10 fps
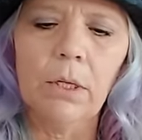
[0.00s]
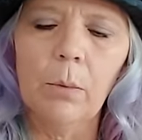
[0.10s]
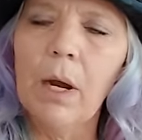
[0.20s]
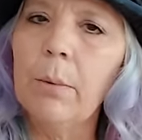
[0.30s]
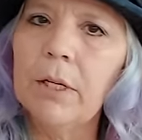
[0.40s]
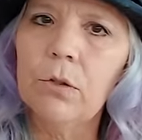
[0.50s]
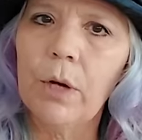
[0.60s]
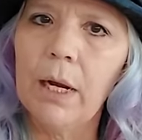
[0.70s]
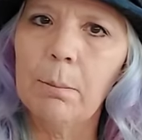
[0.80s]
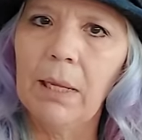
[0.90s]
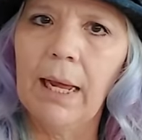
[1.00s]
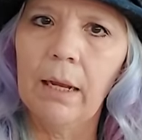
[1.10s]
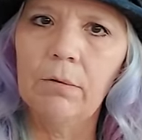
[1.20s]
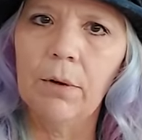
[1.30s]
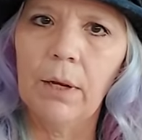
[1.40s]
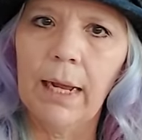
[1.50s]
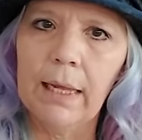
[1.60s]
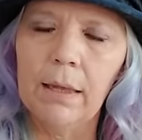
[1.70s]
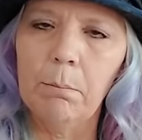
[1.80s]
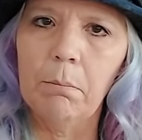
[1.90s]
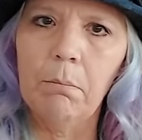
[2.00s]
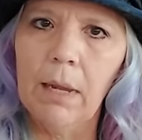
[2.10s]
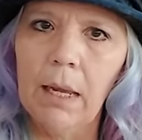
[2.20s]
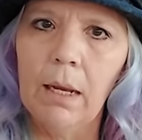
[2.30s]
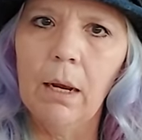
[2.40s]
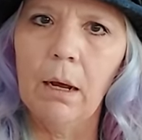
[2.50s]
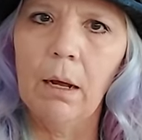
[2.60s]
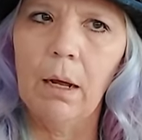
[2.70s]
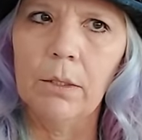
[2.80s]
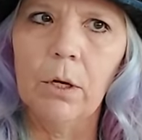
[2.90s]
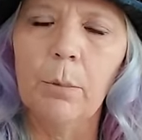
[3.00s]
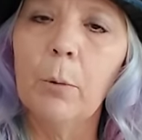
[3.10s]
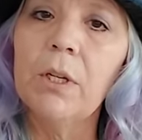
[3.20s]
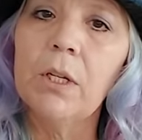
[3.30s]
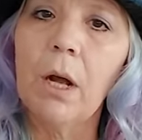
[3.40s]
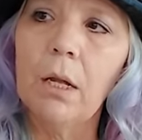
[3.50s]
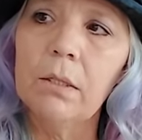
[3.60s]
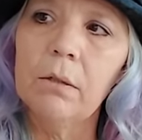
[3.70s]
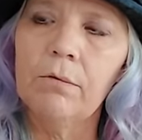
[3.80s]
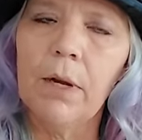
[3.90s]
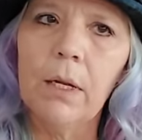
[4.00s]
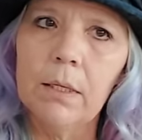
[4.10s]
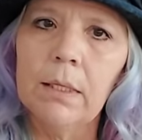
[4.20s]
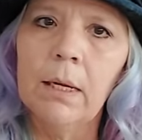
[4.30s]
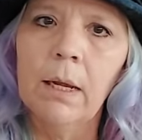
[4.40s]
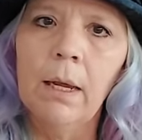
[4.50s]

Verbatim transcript: So we always try to plan for like the mid October, which also falls